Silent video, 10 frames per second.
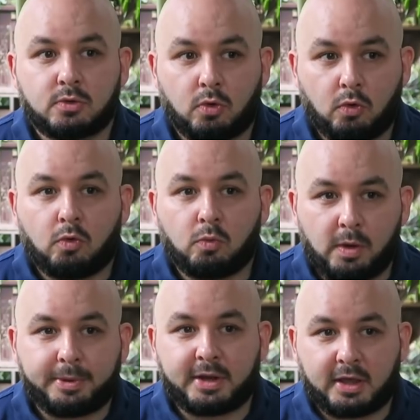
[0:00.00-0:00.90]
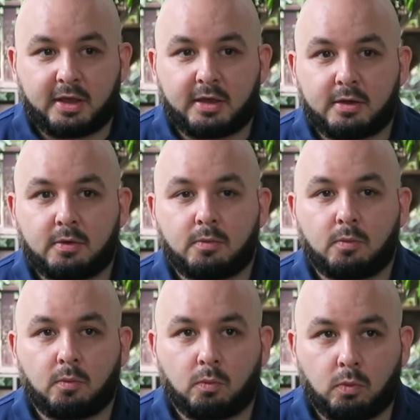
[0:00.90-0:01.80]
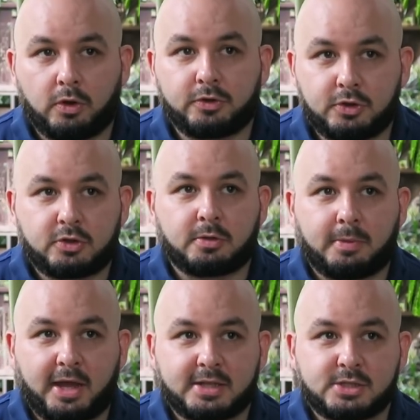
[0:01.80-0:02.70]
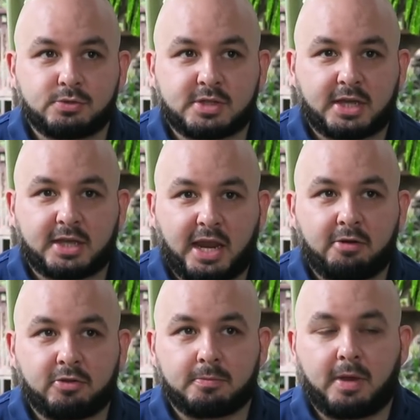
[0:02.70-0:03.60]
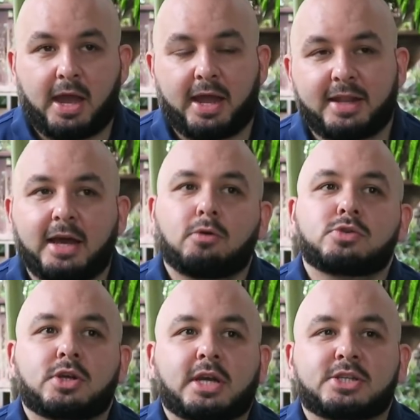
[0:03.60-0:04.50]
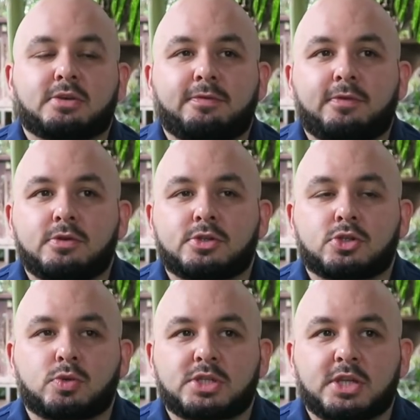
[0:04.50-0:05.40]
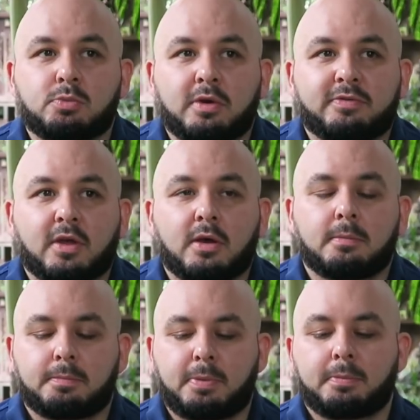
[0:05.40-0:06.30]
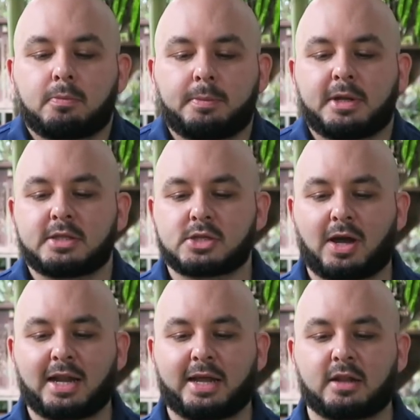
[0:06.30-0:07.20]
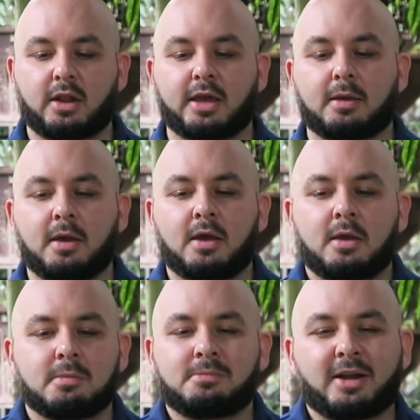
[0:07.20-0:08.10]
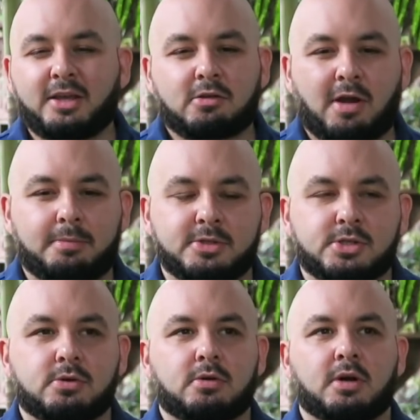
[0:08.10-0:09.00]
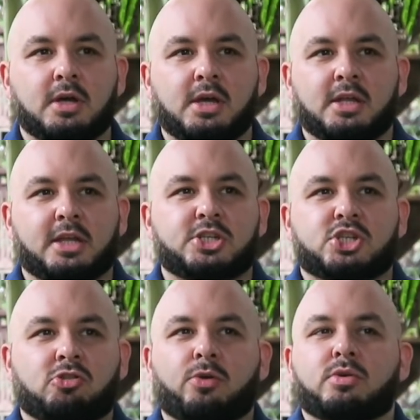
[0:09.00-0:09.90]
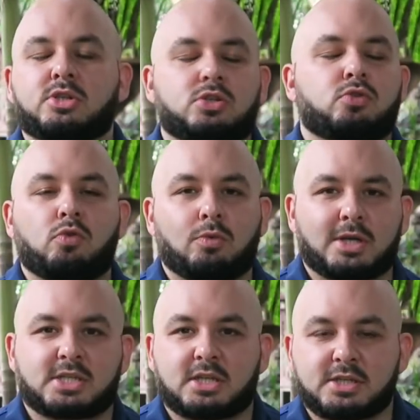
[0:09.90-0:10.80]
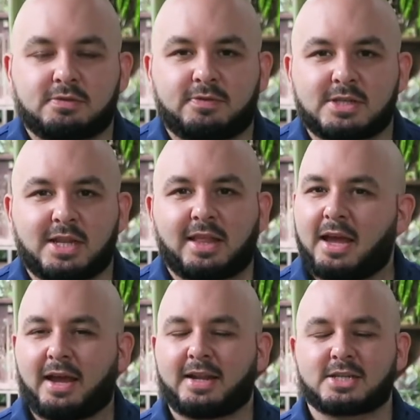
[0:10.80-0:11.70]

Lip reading: all women here want the man to take care of them. And that also gets confused and twisted with that women in Thailand are like money grabbers, or they're just trying to extort Westerners and things like that. And